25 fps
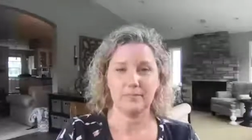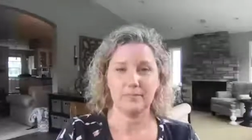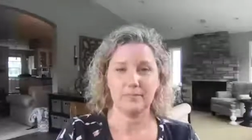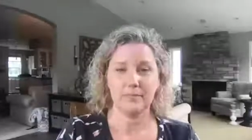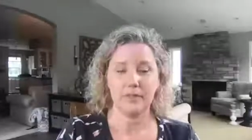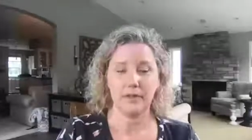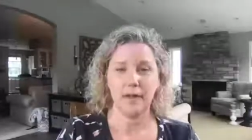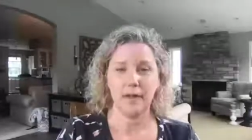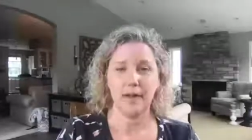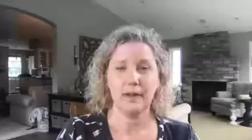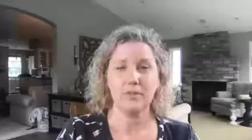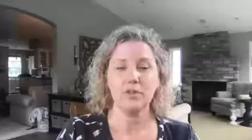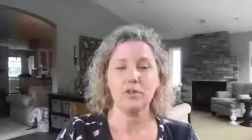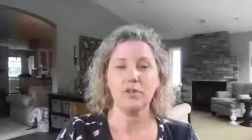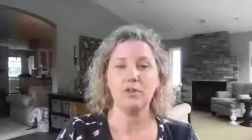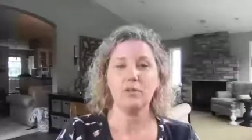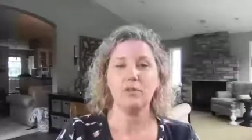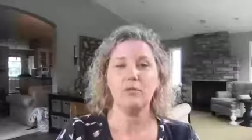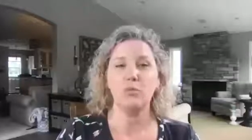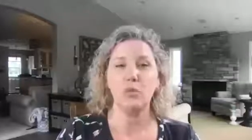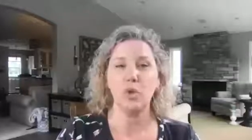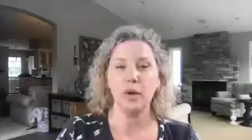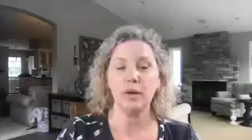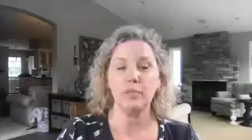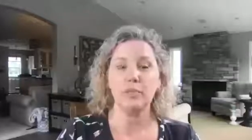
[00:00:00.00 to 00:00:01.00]
Okay, so you
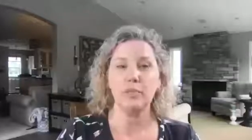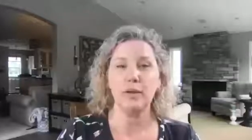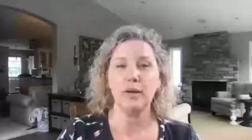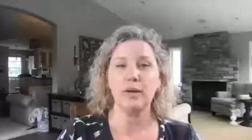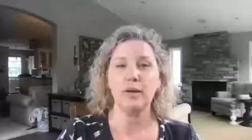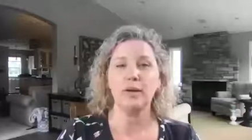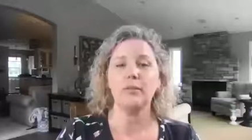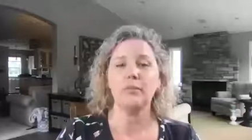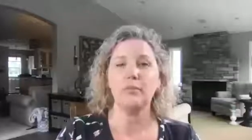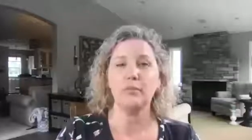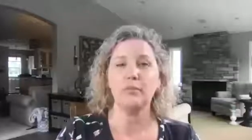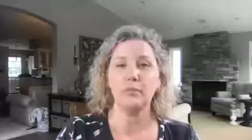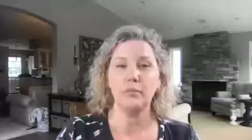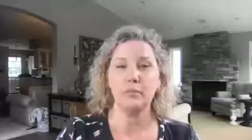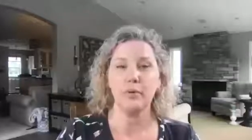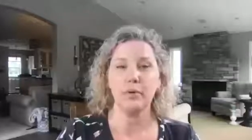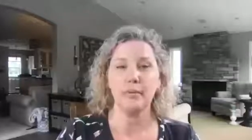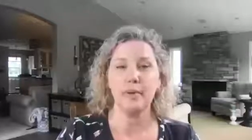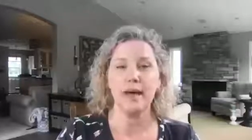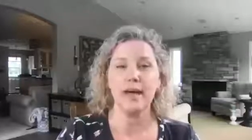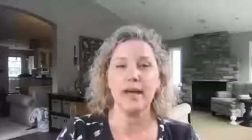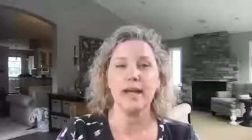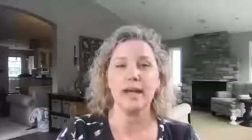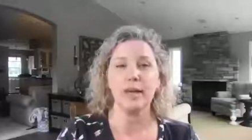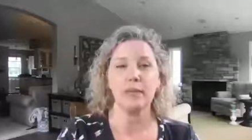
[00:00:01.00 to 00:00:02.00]
have one pill,
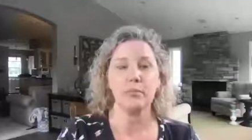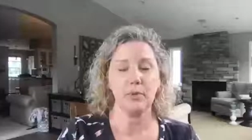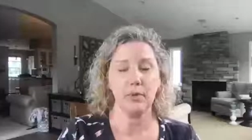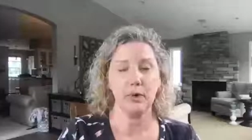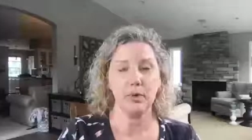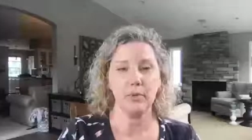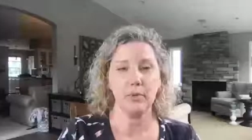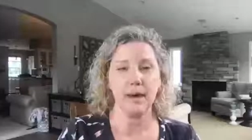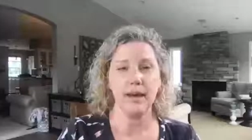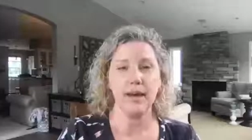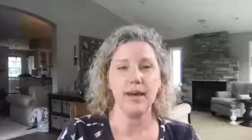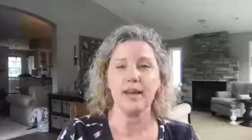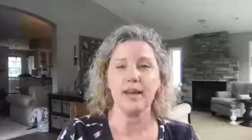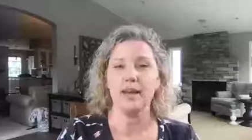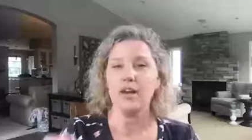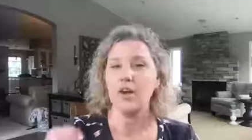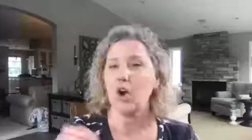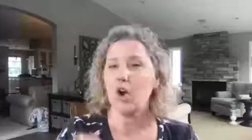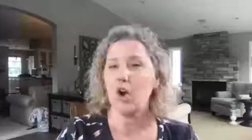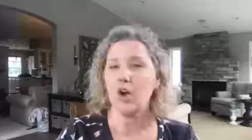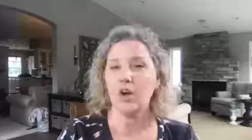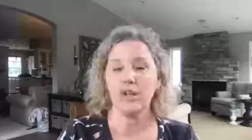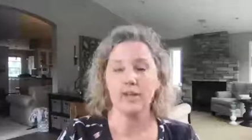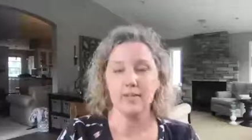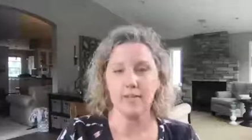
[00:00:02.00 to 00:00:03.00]
prebiotic, probiotic,
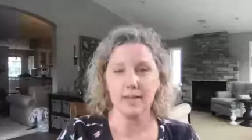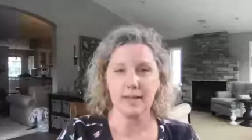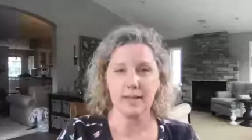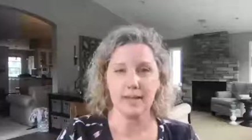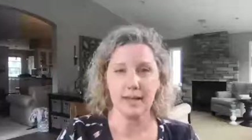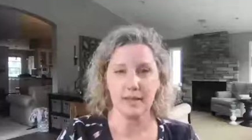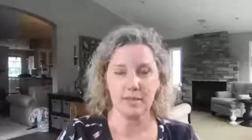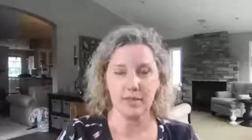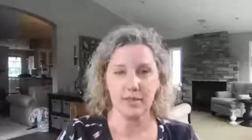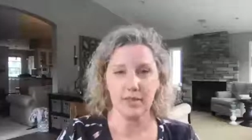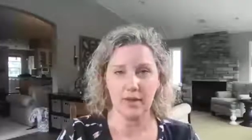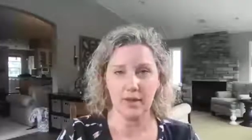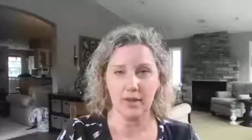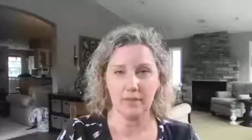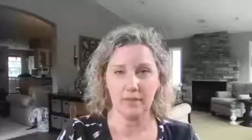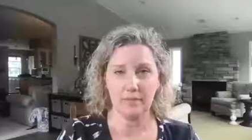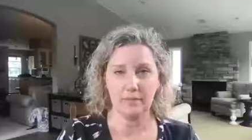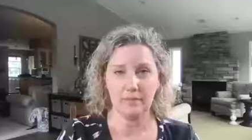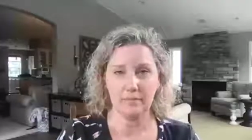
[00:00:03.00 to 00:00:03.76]
all in the same thing.